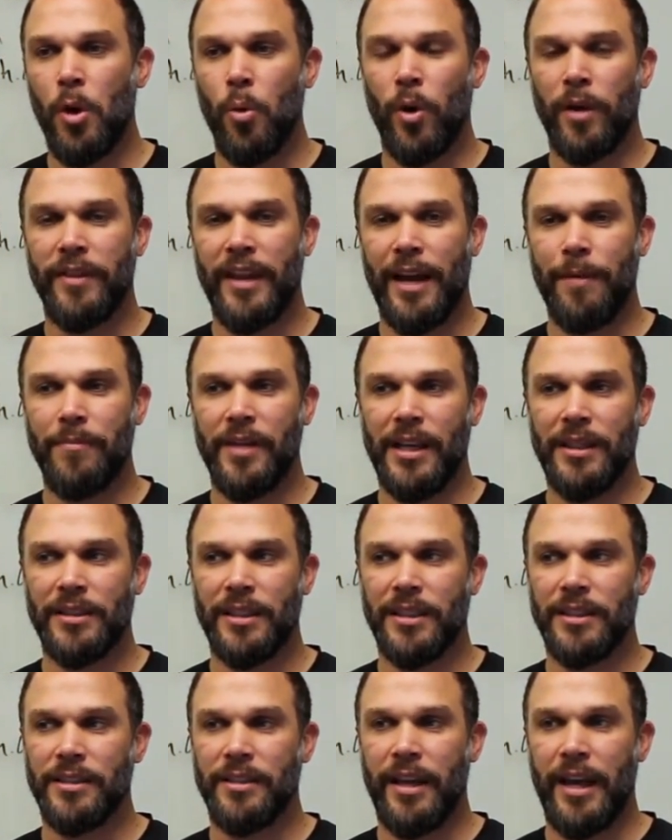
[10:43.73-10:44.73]
what that means
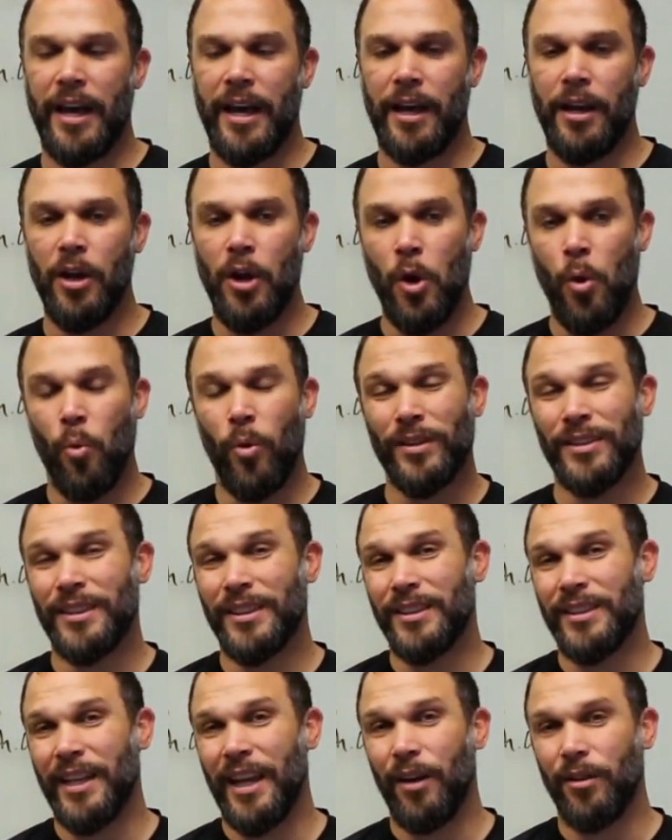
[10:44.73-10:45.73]
is that once the
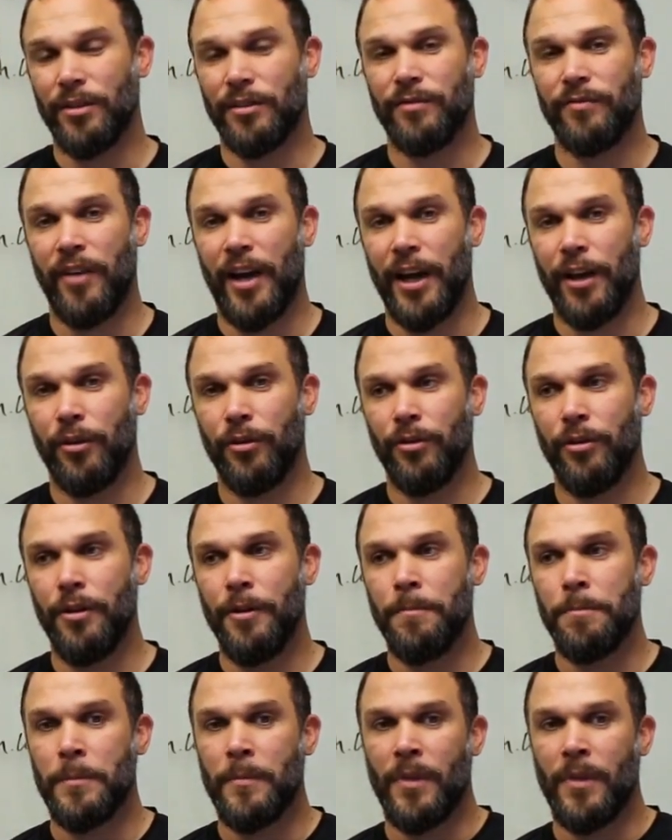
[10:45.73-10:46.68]
sale is final,